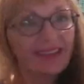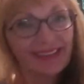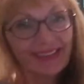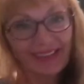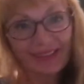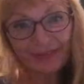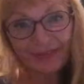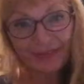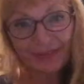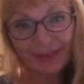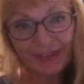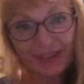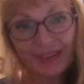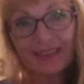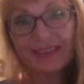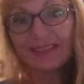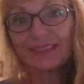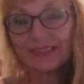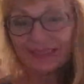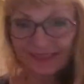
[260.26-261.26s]

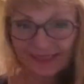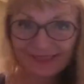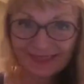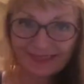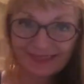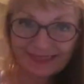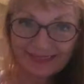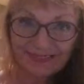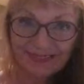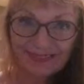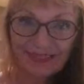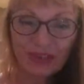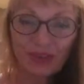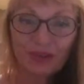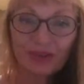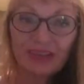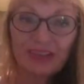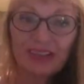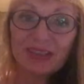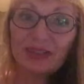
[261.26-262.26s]
Therefore,
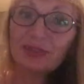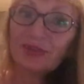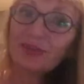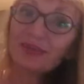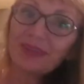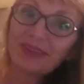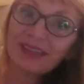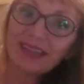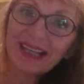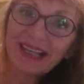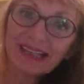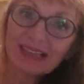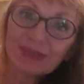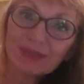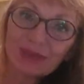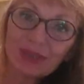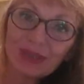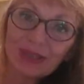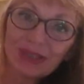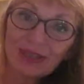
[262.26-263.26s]
continue to the next
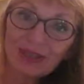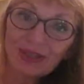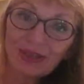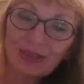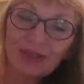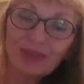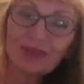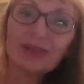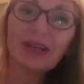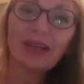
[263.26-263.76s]
video,